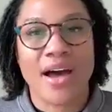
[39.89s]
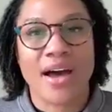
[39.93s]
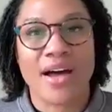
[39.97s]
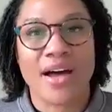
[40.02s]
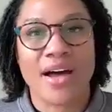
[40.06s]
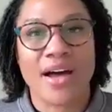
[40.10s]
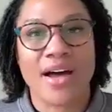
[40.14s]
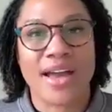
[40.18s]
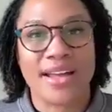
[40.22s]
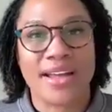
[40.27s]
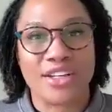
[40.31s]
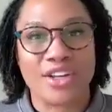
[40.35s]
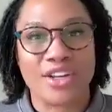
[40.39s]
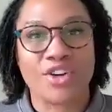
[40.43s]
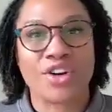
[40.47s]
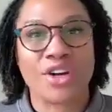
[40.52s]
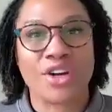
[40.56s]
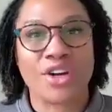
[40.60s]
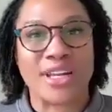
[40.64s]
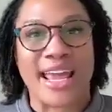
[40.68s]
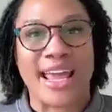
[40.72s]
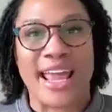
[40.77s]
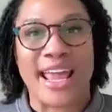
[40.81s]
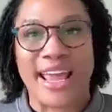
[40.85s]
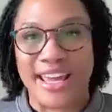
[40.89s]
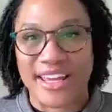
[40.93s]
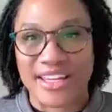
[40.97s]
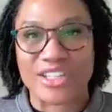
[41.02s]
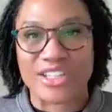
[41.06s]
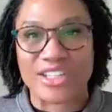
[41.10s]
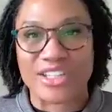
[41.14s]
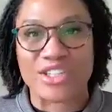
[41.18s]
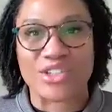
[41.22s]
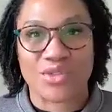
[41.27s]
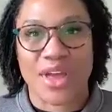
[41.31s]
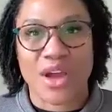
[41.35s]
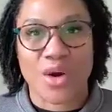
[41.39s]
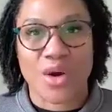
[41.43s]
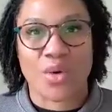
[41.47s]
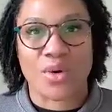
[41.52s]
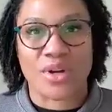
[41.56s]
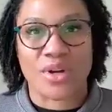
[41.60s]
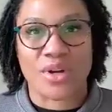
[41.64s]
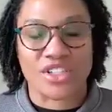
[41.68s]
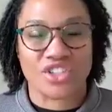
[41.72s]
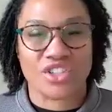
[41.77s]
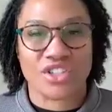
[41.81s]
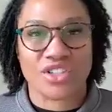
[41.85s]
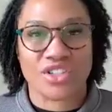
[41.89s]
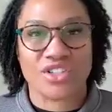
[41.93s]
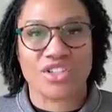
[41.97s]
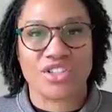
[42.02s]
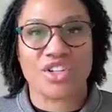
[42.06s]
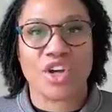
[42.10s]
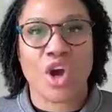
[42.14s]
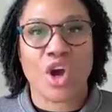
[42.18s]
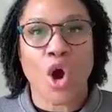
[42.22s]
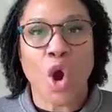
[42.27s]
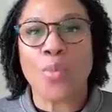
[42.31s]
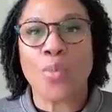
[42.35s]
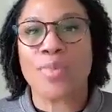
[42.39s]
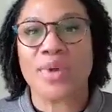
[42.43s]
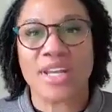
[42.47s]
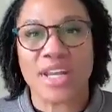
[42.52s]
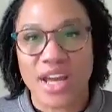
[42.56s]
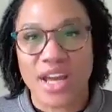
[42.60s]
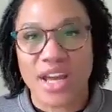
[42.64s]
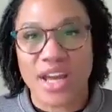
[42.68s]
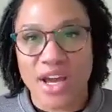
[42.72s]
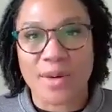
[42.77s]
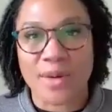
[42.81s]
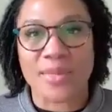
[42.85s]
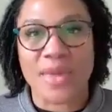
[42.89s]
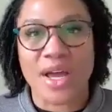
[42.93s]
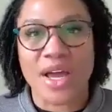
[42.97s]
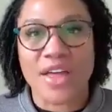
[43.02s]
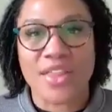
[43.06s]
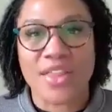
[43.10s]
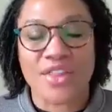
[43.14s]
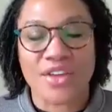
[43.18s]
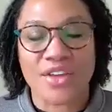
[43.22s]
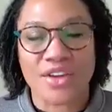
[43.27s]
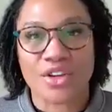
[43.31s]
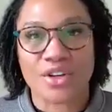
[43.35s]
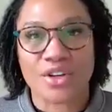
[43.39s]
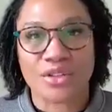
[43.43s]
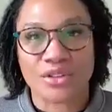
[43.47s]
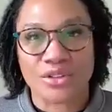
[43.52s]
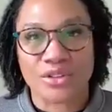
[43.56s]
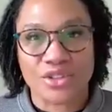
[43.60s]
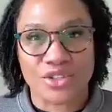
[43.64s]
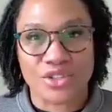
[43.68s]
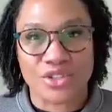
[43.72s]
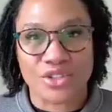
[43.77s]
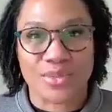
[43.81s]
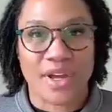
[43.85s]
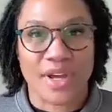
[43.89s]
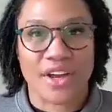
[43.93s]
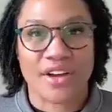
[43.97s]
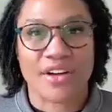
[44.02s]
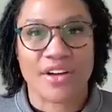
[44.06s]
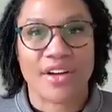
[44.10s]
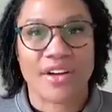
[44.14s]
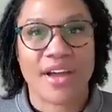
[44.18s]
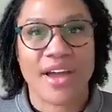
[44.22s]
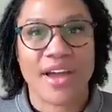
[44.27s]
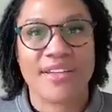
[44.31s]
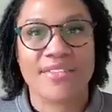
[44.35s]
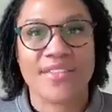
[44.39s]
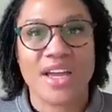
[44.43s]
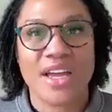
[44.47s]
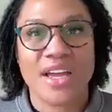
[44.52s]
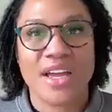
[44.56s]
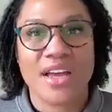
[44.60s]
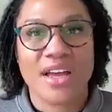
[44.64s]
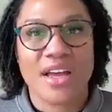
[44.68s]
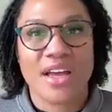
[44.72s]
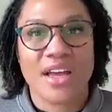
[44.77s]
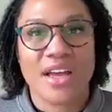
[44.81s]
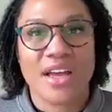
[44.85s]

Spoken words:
And you're going to answer that question to open up the conclusion paragraph.